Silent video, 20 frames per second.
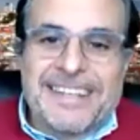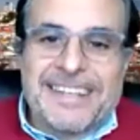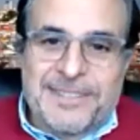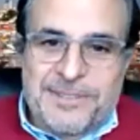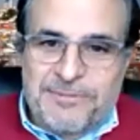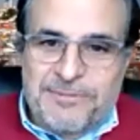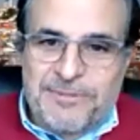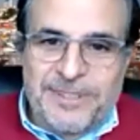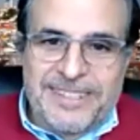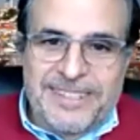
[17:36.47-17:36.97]

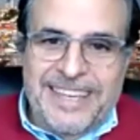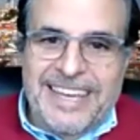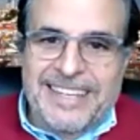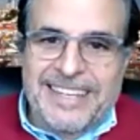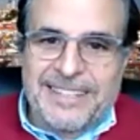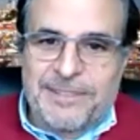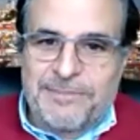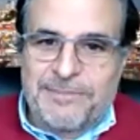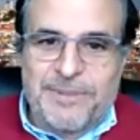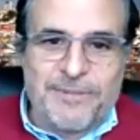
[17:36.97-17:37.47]
else will
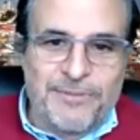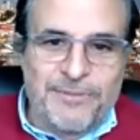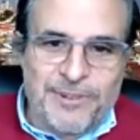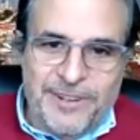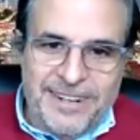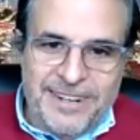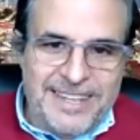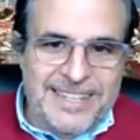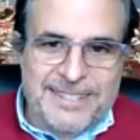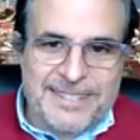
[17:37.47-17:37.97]
get it
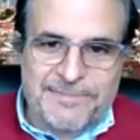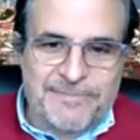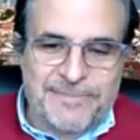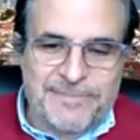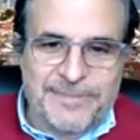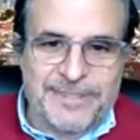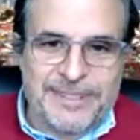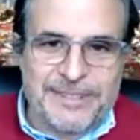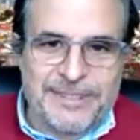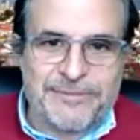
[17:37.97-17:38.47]
before us,
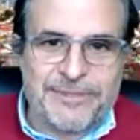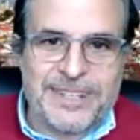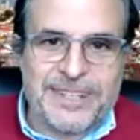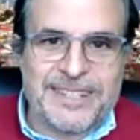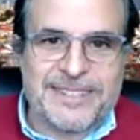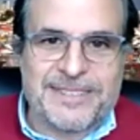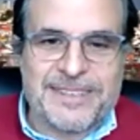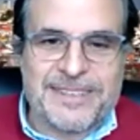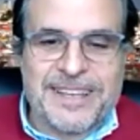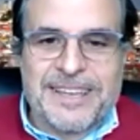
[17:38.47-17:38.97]
my
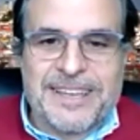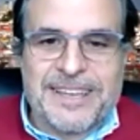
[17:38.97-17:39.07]
friends.